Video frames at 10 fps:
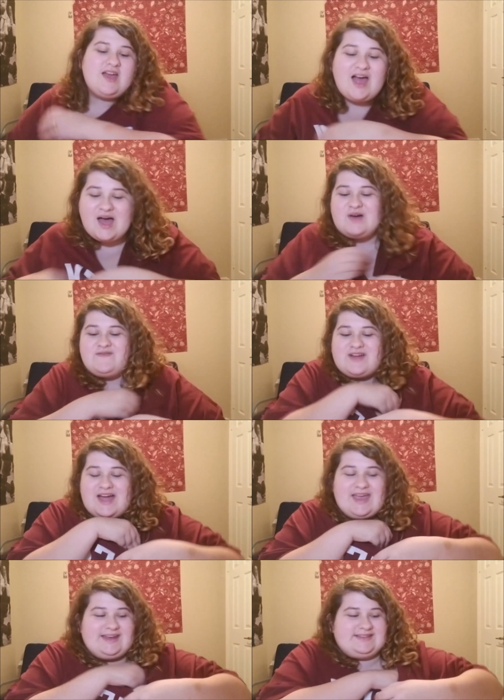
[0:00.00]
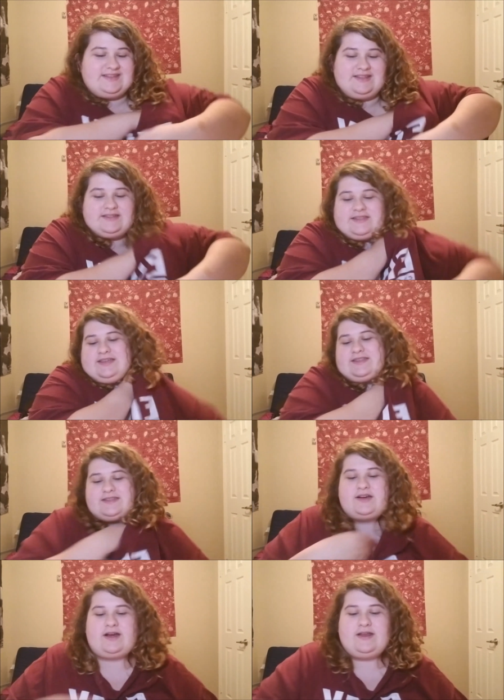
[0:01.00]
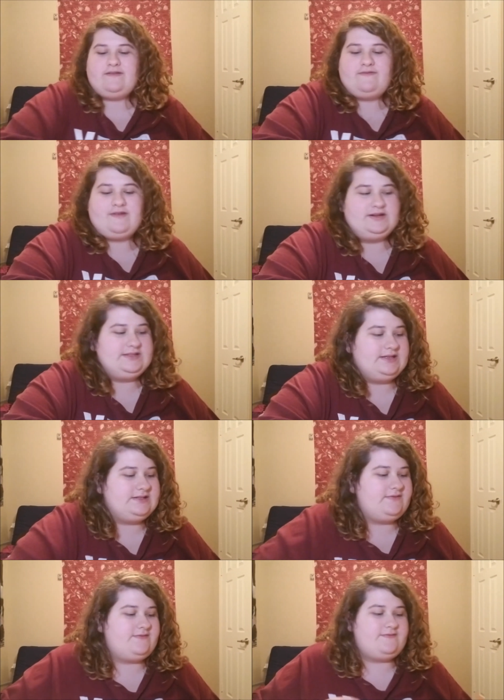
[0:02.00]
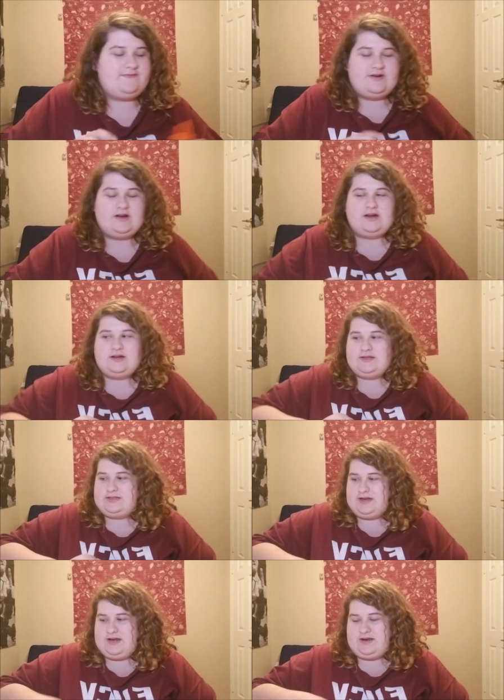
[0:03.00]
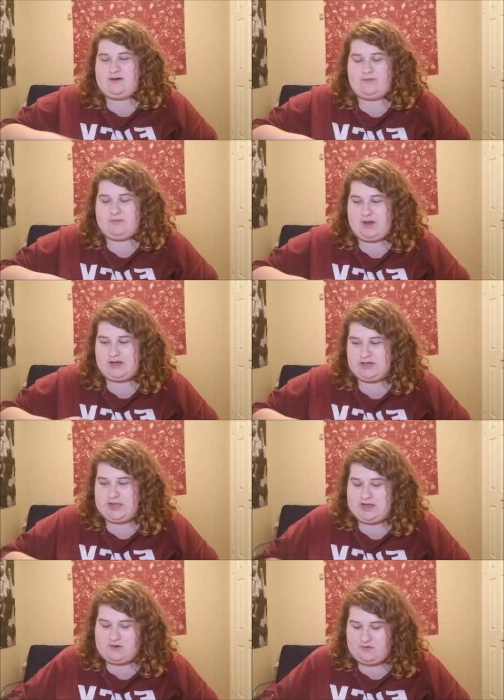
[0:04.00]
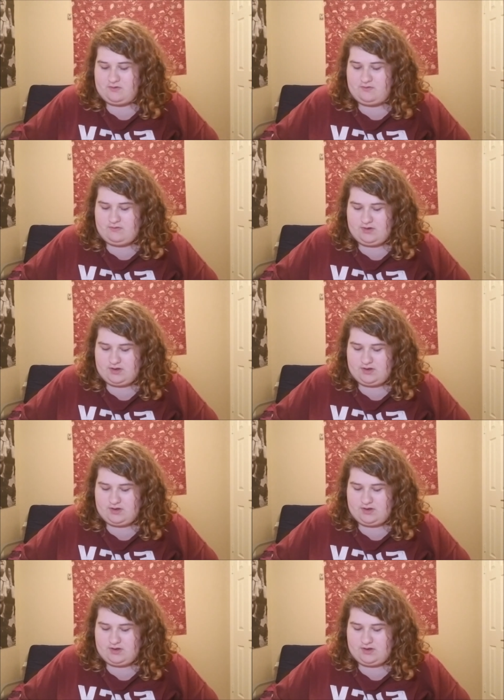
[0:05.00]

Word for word: All right, so let's get started. First things first, I need to open my glue.